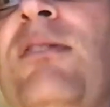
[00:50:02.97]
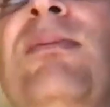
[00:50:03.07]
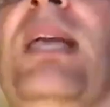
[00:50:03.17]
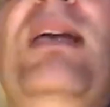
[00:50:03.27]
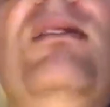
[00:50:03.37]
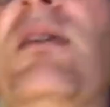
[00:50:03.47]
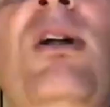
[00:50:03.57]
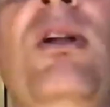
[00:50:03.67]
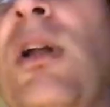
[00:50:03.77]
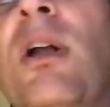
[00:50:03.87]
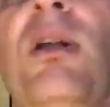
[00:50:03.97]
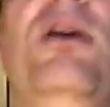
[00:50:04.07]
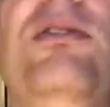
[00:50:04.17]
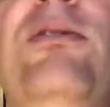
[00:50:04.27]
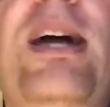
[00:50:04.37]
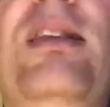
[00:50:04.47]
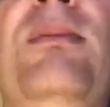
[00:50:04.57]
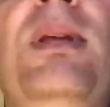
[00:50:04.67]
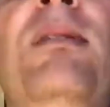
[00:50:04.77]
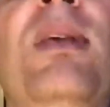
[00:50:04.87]
give my kid a, a lot of
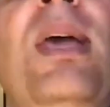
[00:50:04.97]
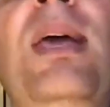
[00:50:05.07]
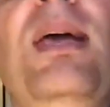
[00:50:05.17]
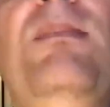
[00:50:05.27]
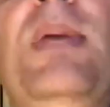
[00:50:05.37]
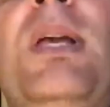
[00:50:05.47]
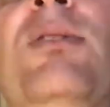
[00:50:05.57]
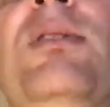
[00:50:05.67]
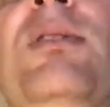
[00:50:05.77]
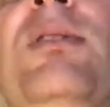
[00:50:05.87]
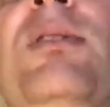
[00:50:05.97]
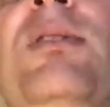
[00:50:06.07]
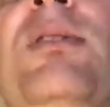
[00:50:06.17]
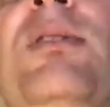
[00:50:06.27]
vitamins, because that, that